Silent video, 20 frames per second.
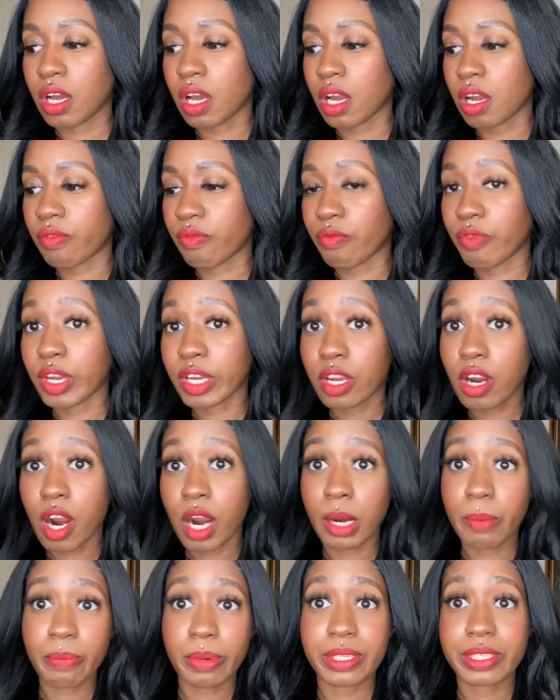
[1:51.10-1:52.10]
red
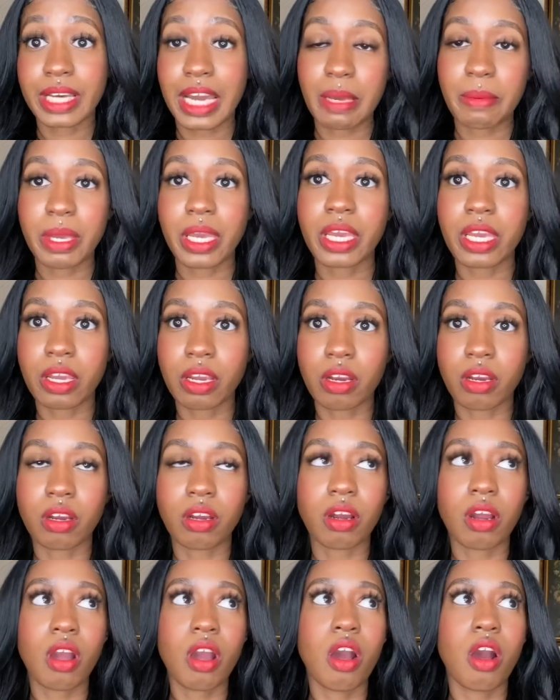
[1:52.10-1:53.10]
carpet type hair
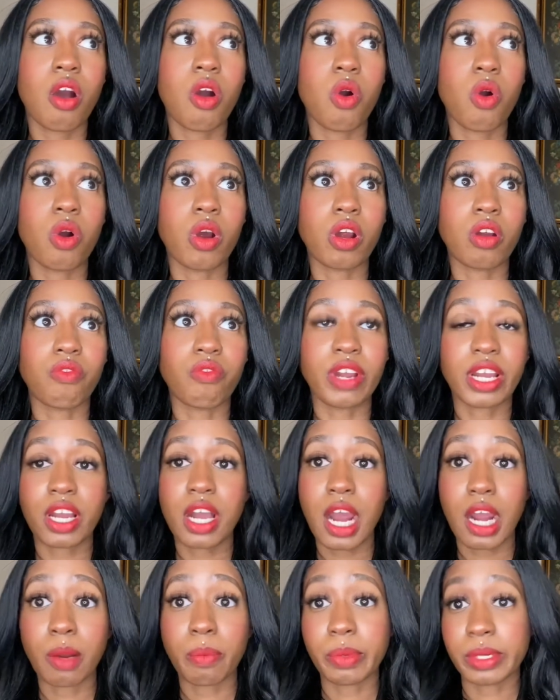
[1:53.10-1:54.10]
or red
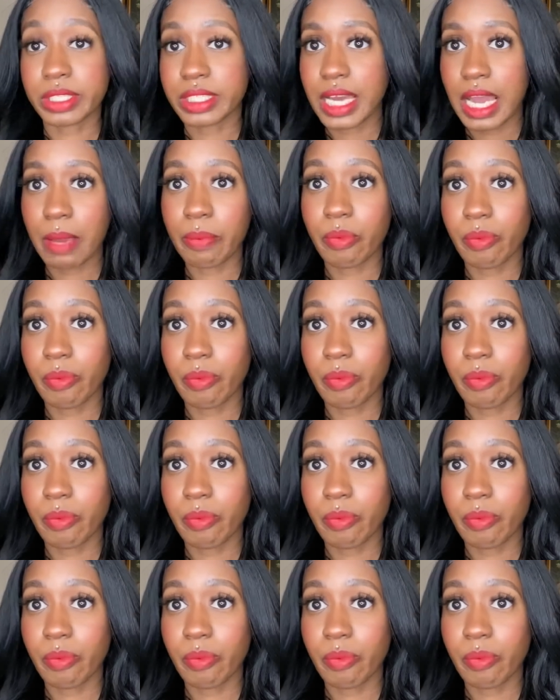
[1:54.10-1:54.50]
carpet type